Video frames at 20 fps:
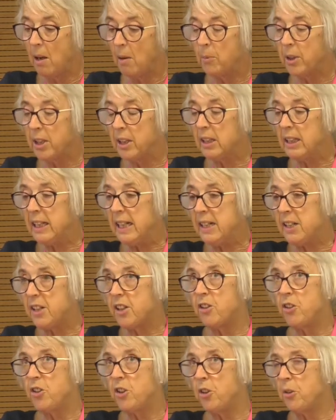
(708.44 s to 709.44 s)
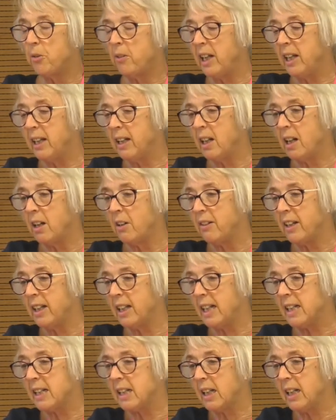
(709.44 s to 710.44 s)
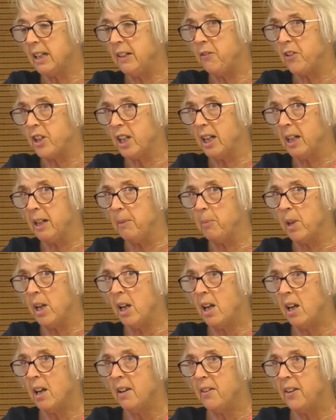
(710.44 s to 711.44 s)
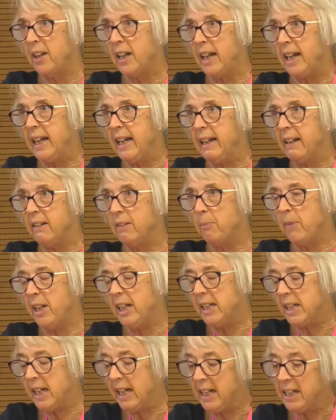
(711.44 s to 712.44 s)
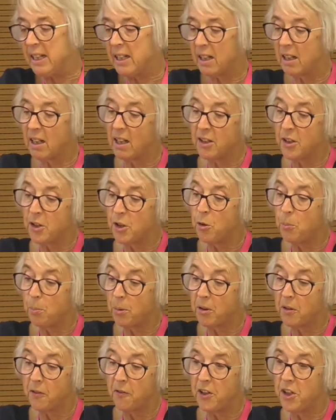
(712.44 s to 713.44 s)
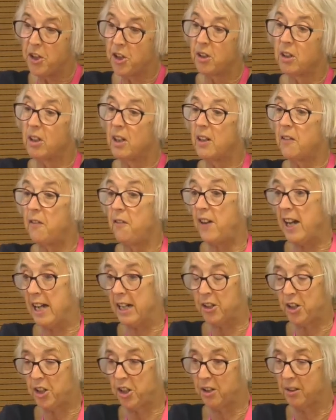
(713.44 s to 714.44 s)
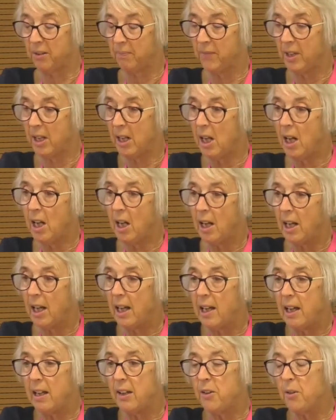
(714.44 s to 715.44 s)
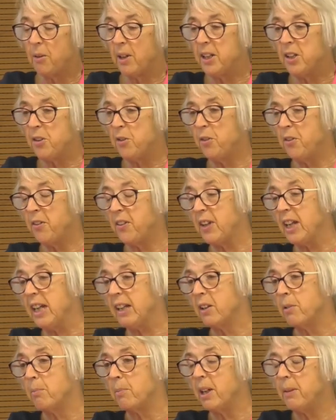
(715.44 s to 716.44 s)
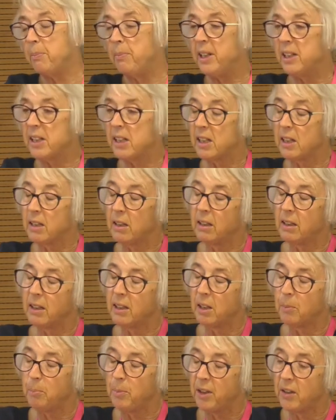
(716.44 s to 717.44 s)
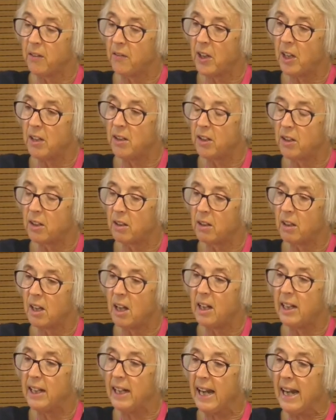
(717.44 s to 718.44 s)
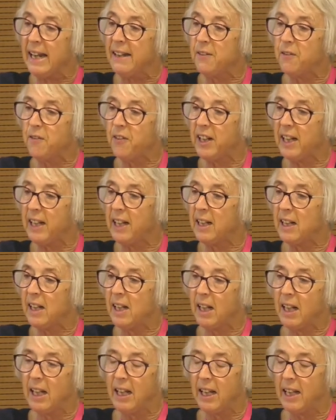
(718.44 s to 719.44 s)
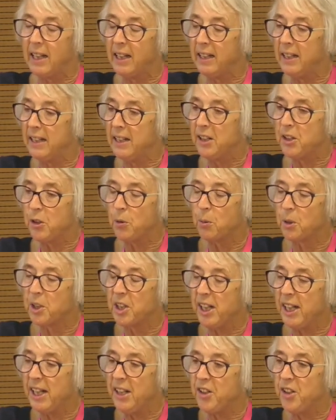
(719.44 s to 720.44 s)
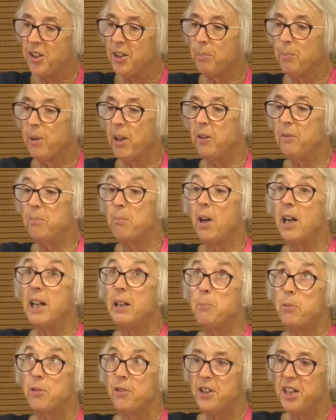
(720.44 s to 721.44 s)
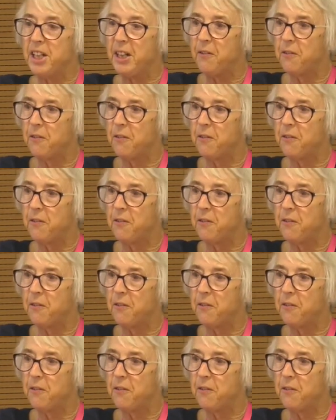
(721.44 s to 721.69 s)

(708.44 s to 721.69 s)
But at least during RLS lifetime, they maintained a superficial affection, though I do think there might be a little bit of underlying envy in this quotation about my pretty